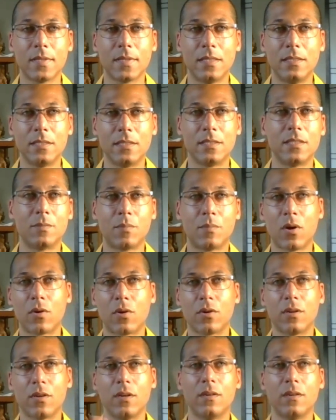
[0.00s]
this is
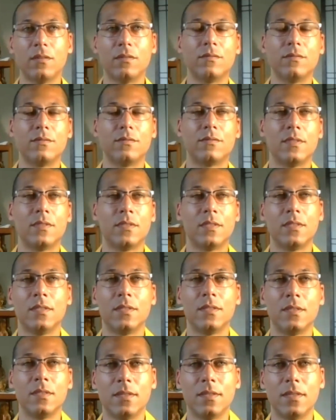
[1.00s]
part of
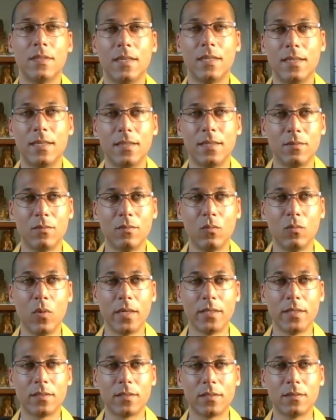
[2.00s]

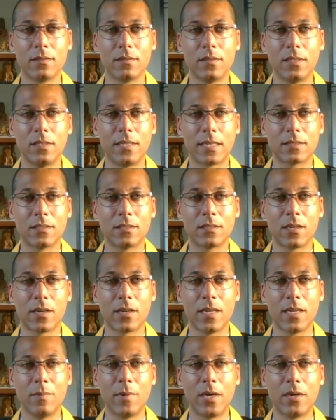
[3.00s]
what the text is
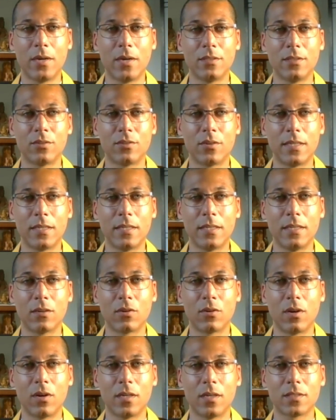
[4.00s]
talking about and trying to get
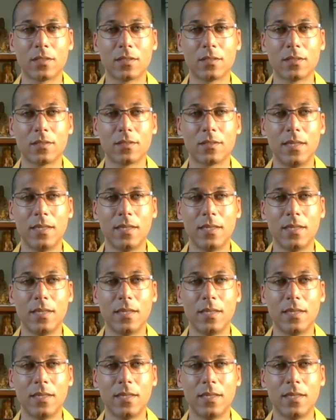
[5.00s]
across